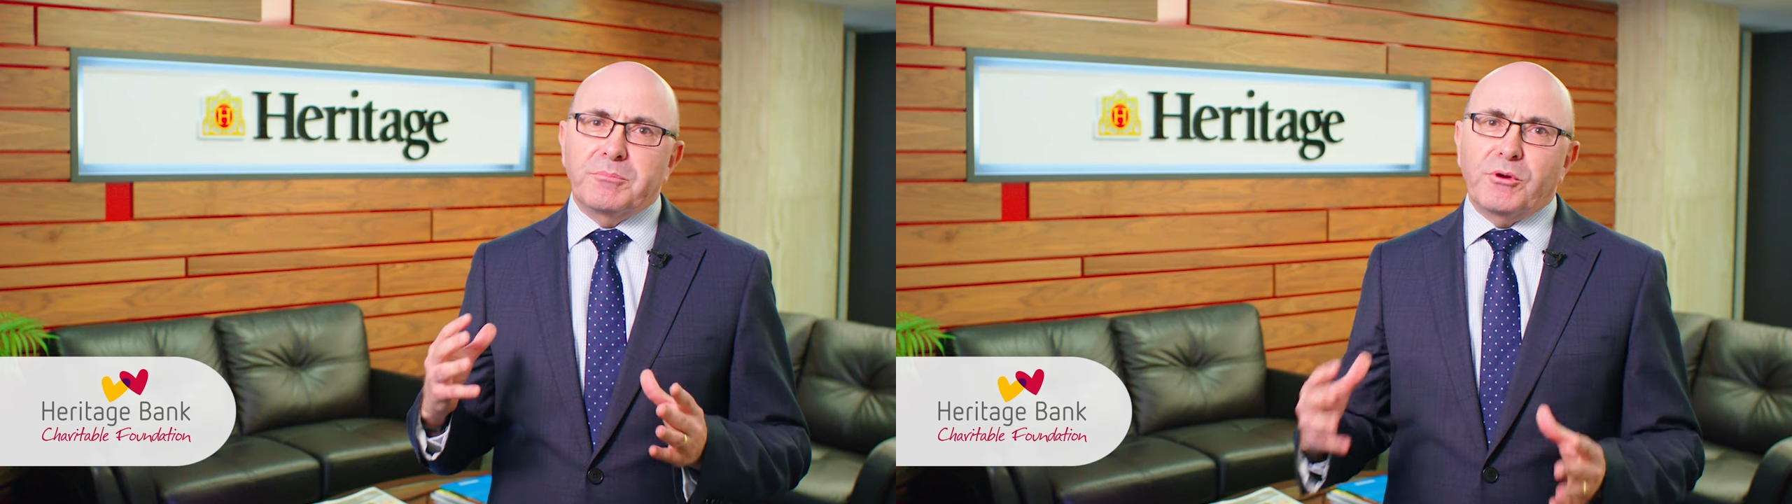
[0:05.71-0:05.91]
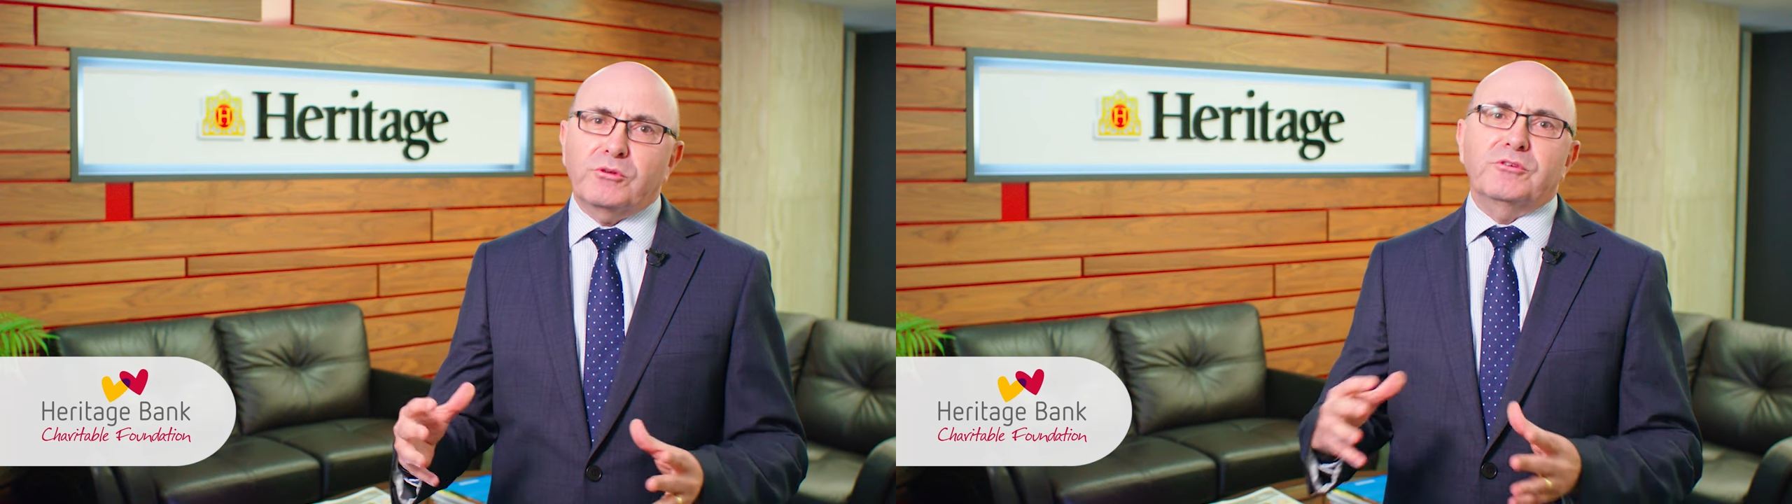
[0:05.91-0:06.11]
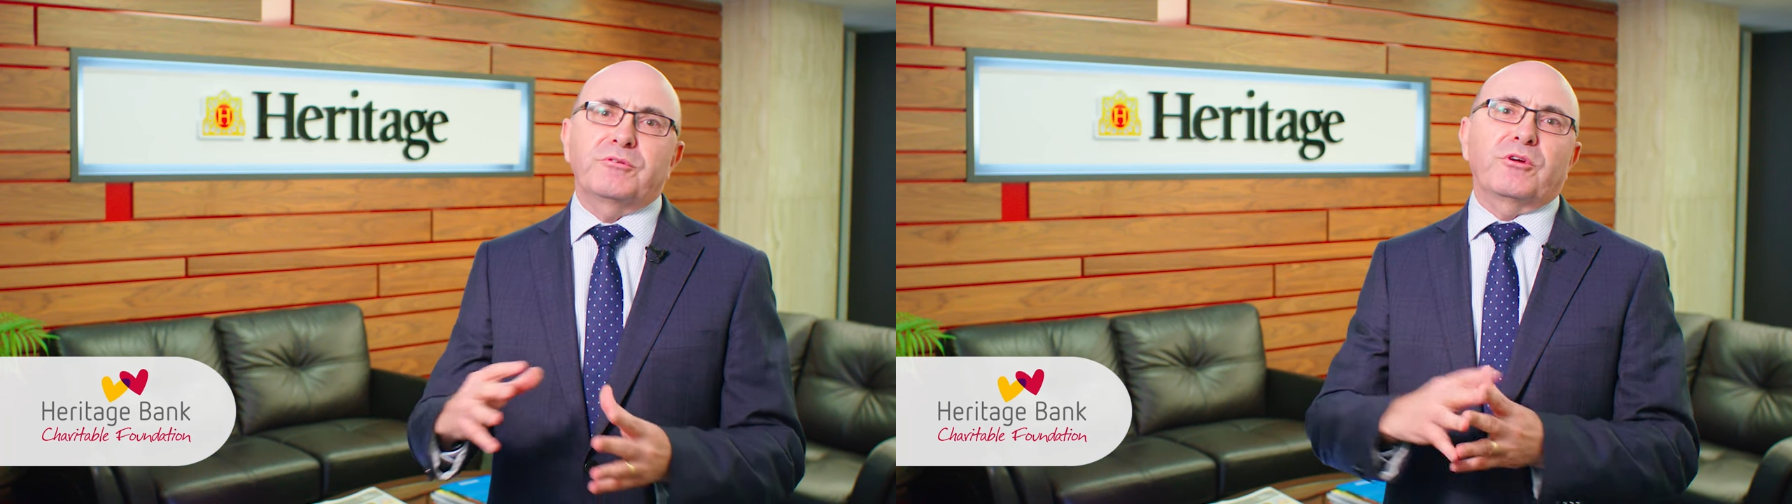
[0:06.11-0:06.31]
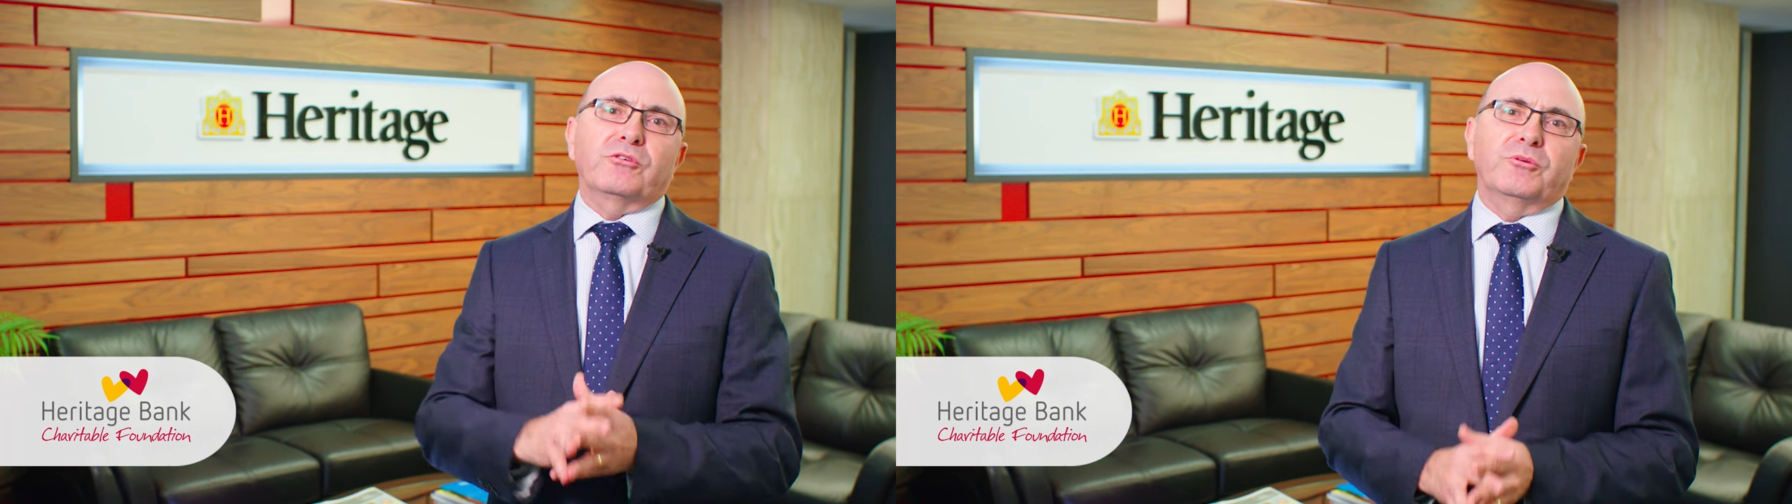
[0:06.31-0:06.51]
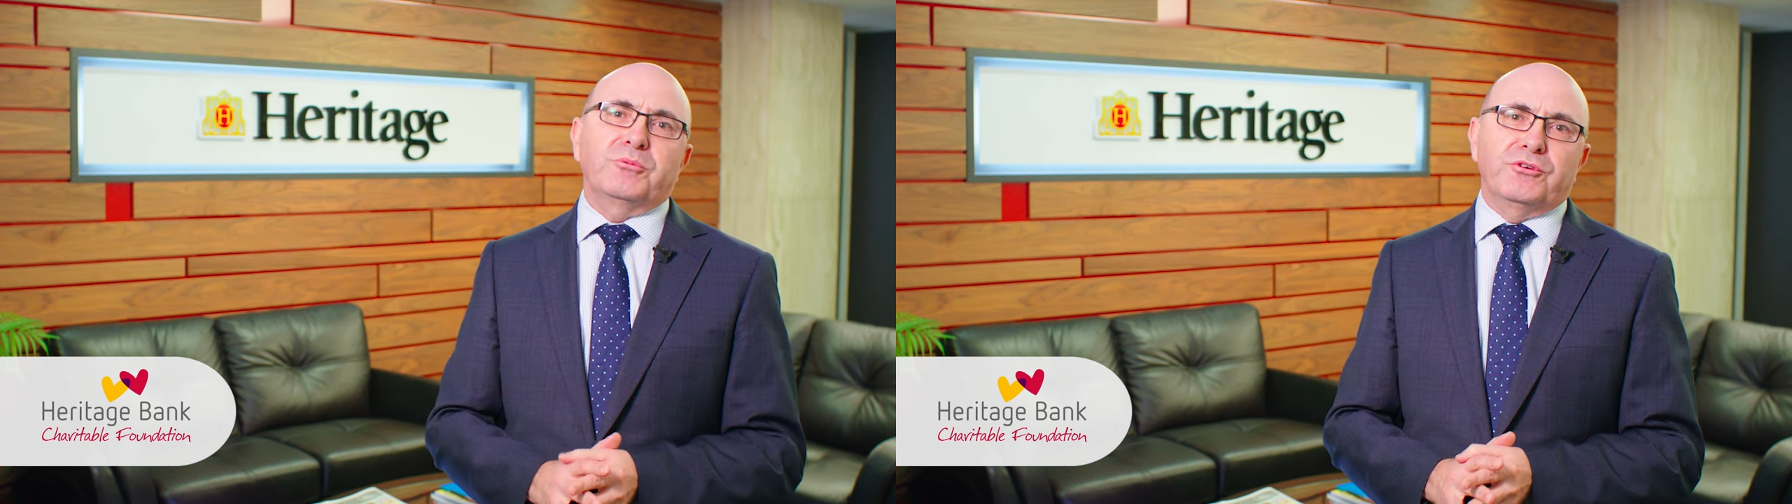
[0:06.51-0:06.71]
a positive
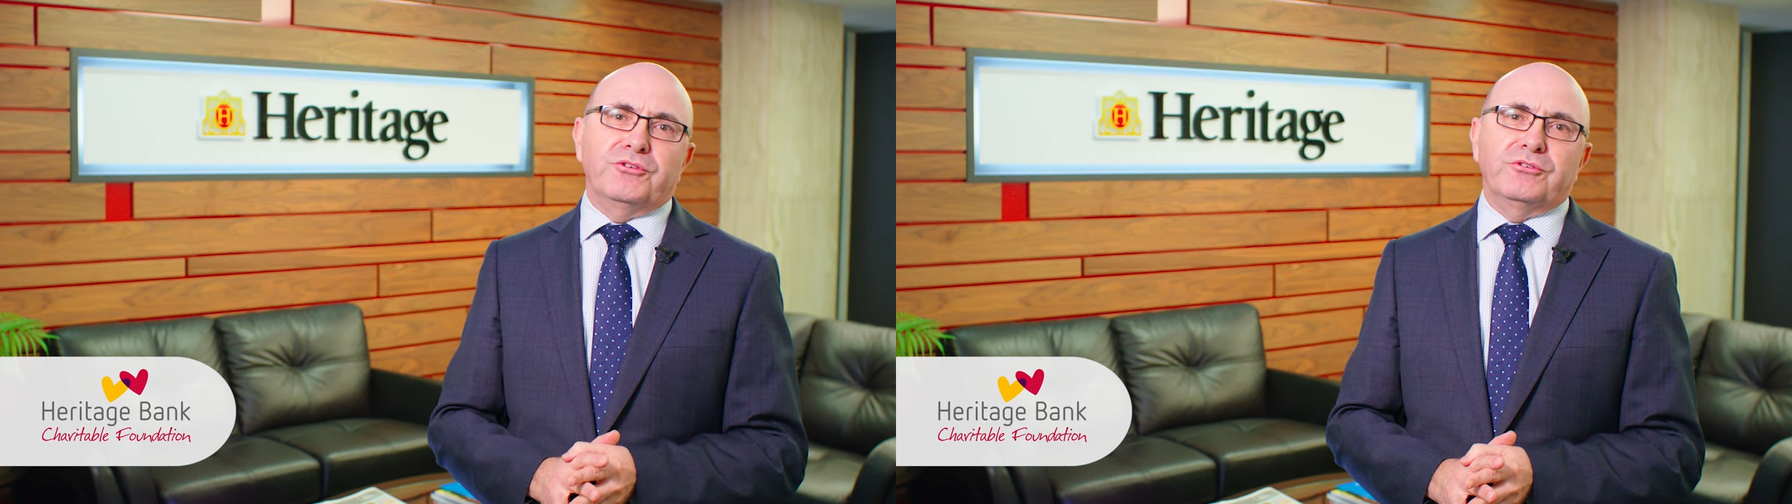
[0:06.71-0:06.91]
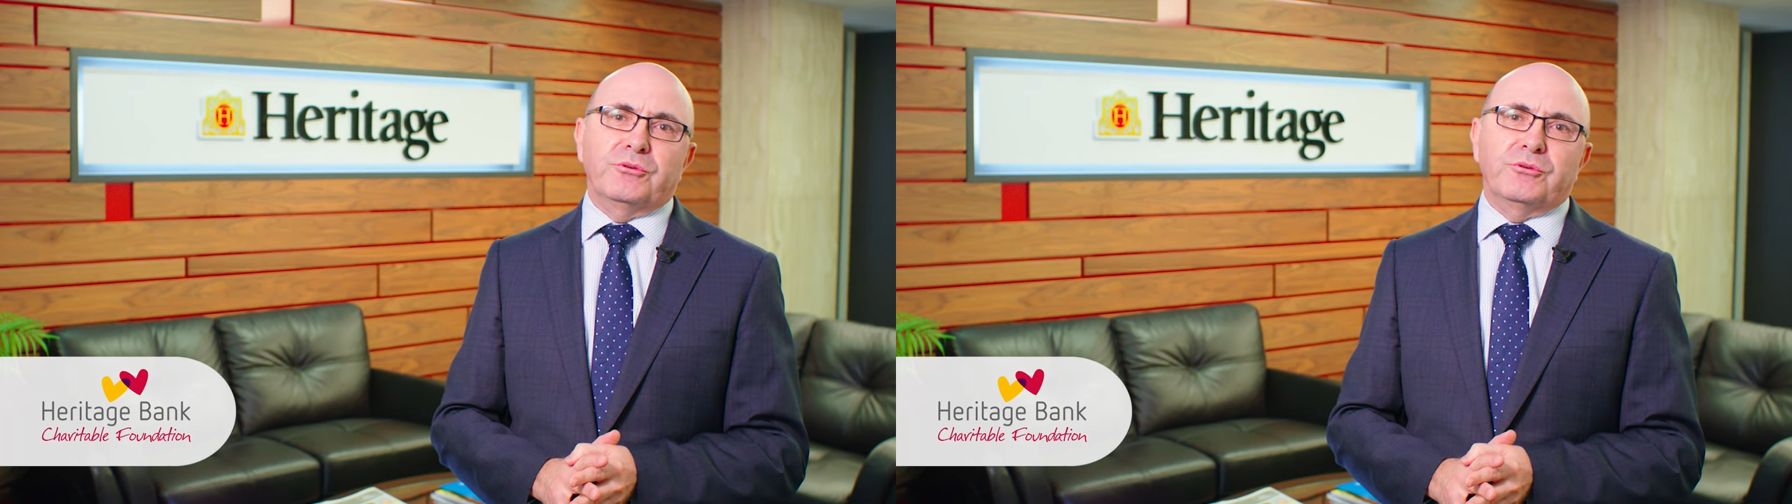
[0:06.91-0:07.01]
contribution